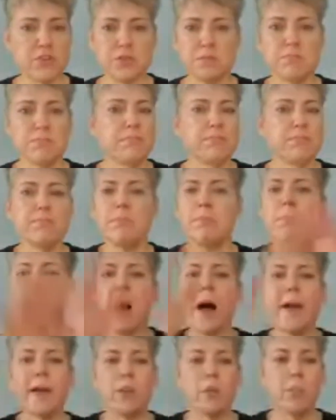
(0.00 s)
just
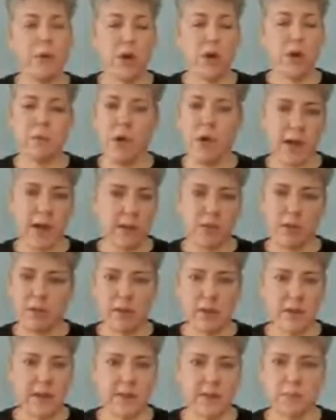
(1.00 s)
mile upon
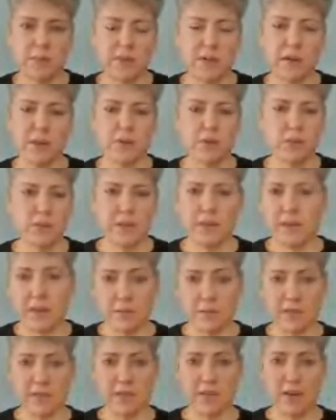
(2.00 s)
mile has been utterly
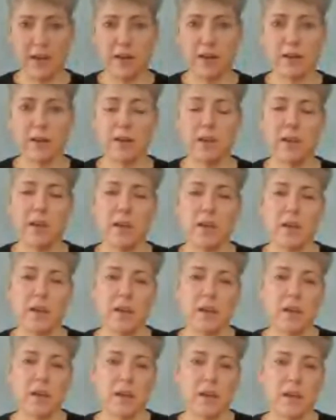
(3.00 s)
devastated.
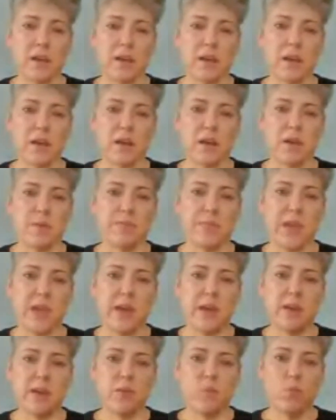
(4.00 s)
Um,
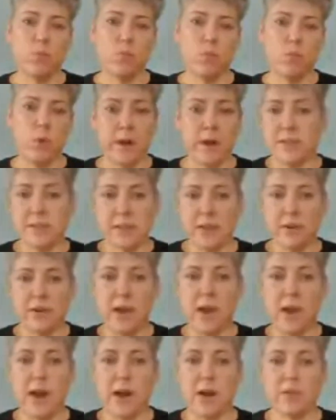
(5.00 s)
and what is
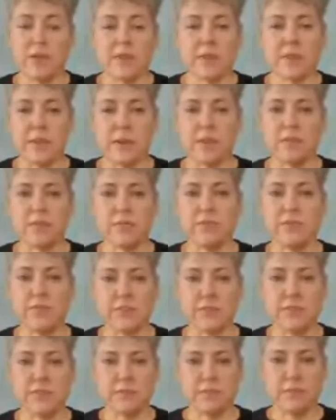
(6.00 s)
there now instead of
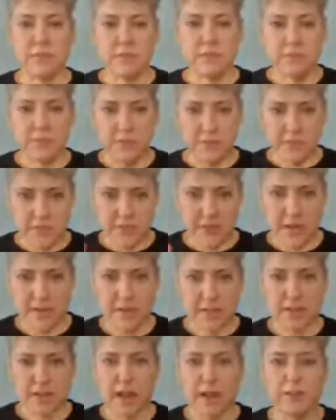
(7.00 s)
this, this this
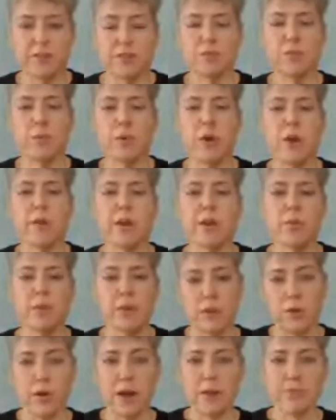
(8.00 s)
dense life of prairie?
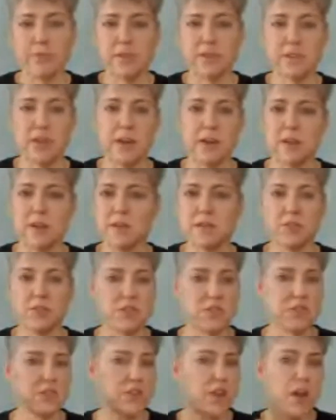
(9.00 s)
What you have instead
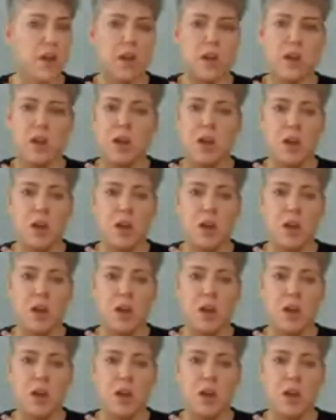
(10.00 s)
is just,